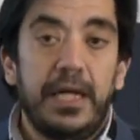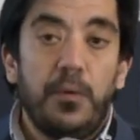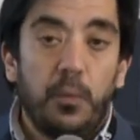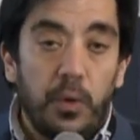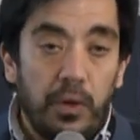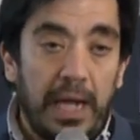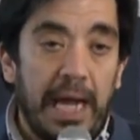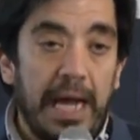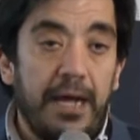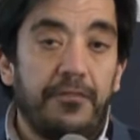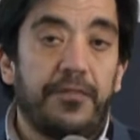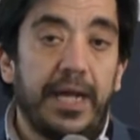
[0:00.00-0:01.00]
will
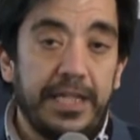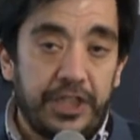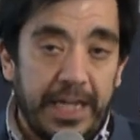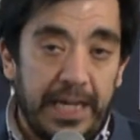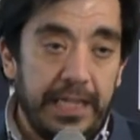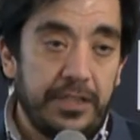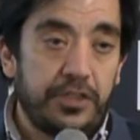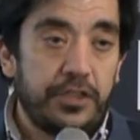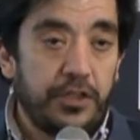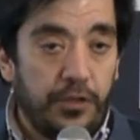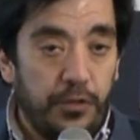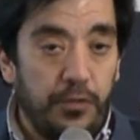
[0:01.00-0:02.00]
have a challenge
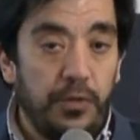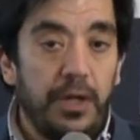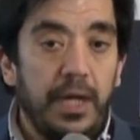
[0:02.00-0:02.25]
to